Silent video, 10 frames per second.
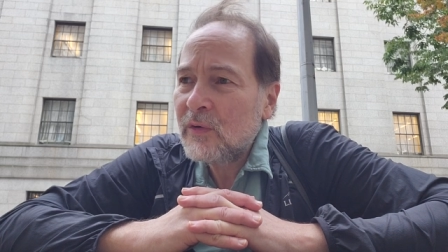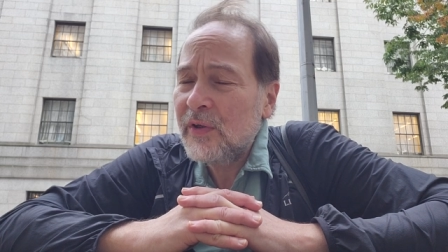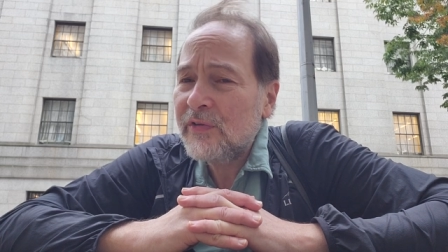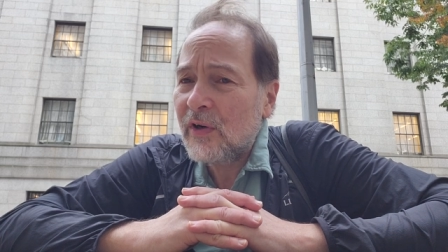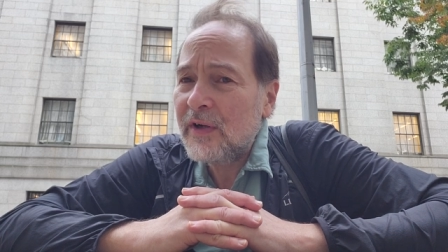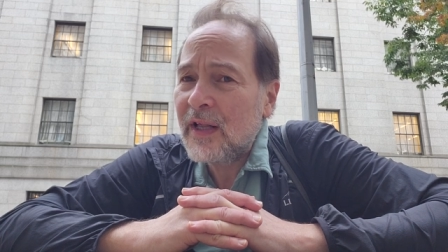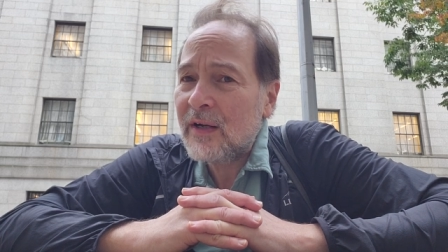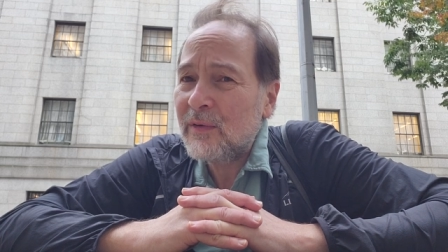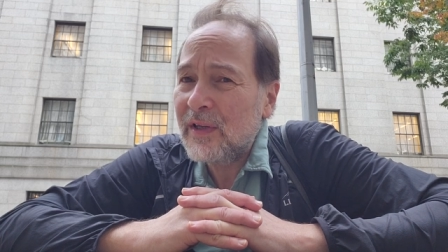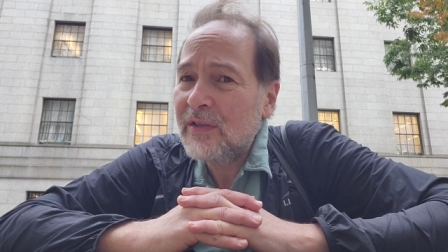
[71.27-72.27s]
Chris Hart
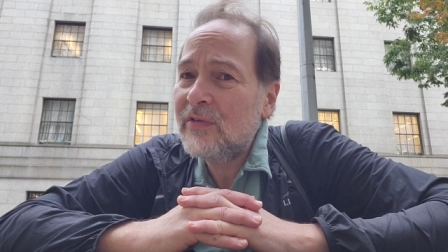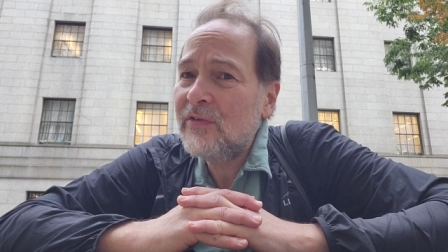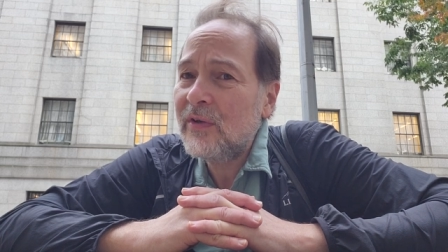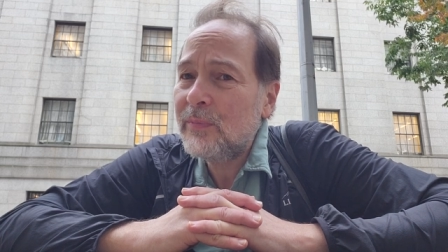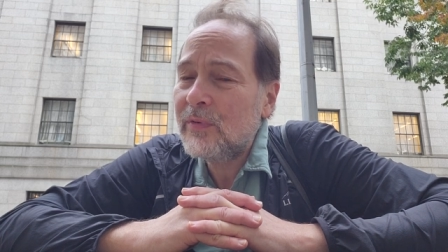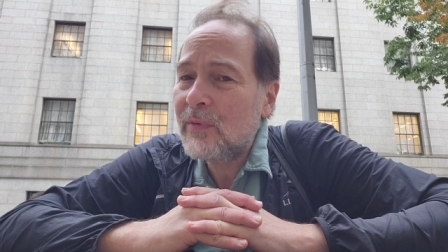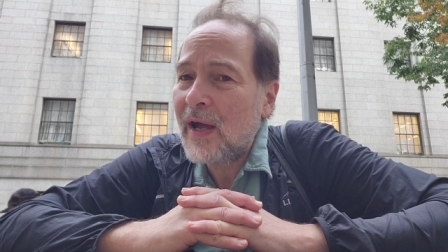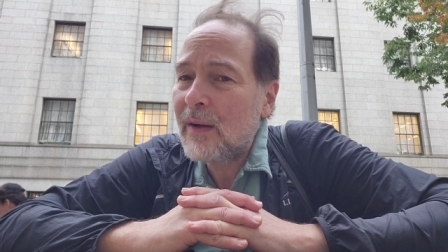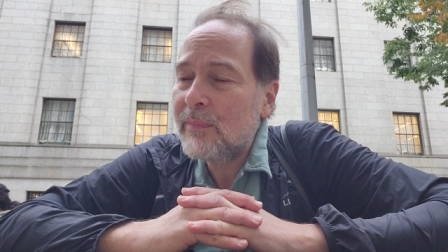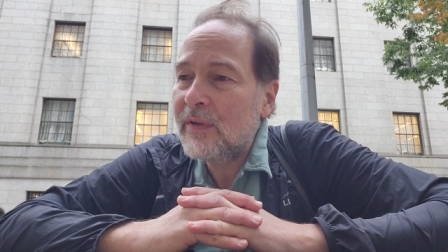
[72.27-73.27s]
had a relationship with
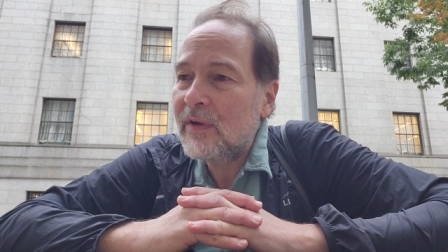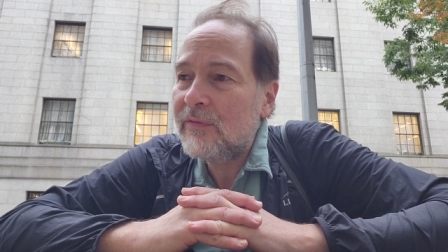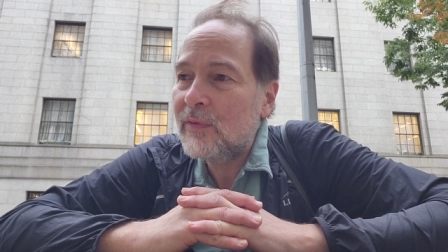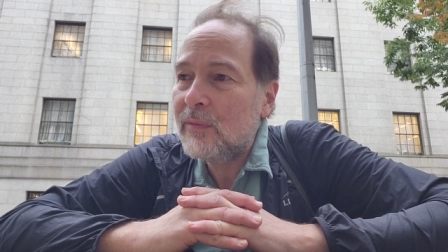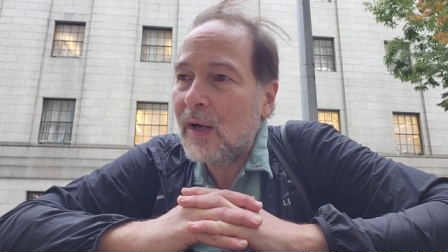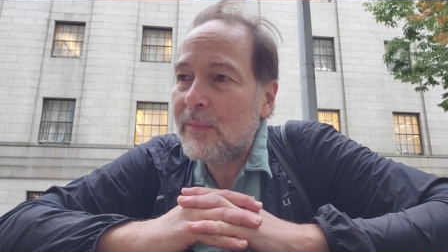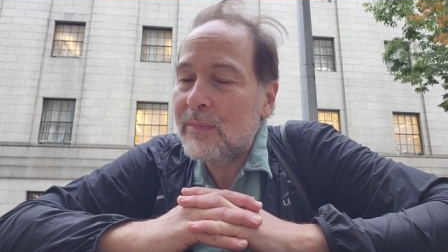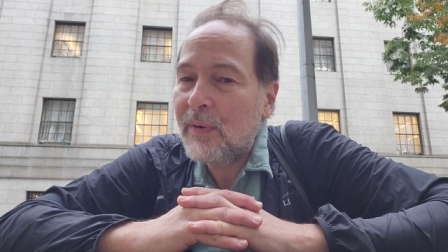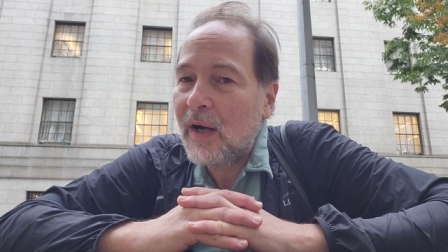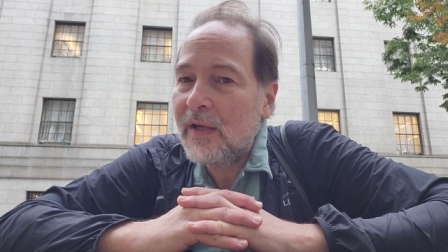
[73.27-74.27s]
Rapp and therefore might
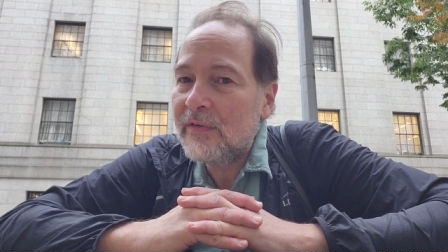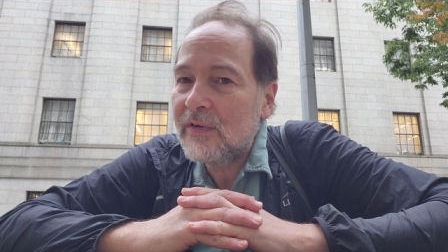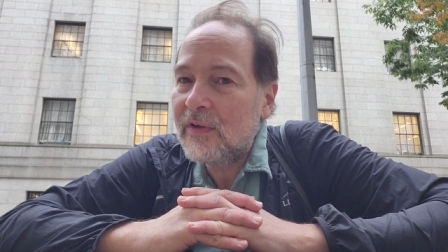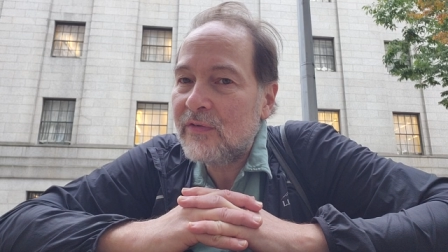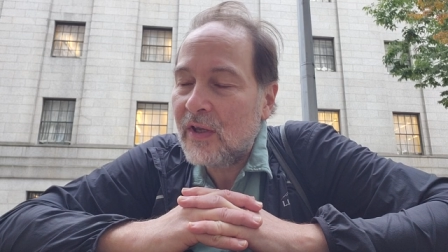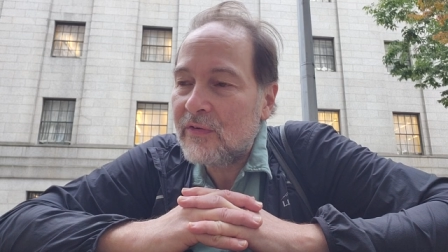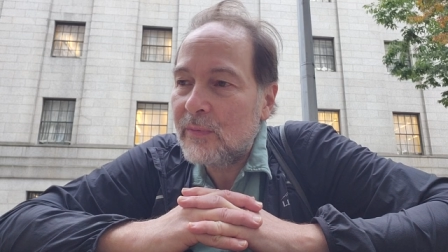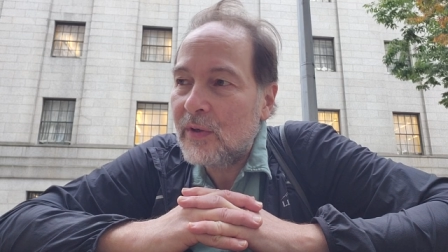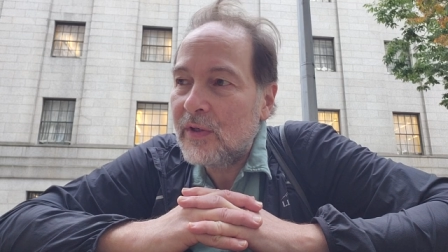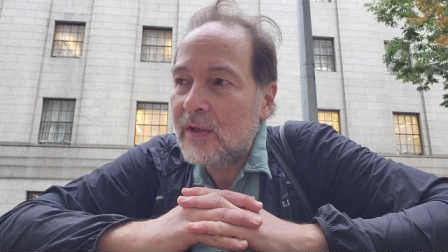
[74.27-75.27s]
be biased in his
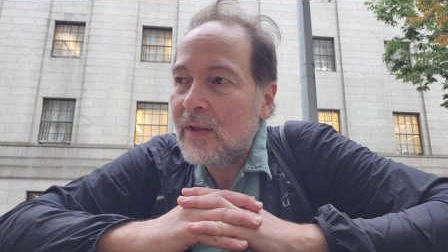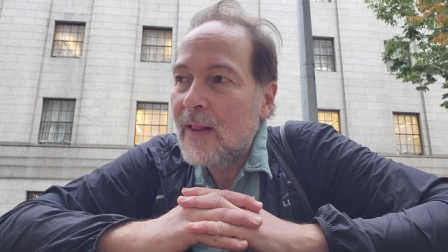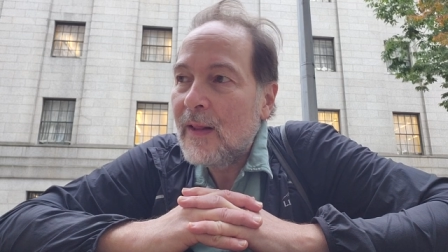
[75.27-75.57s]
testimony.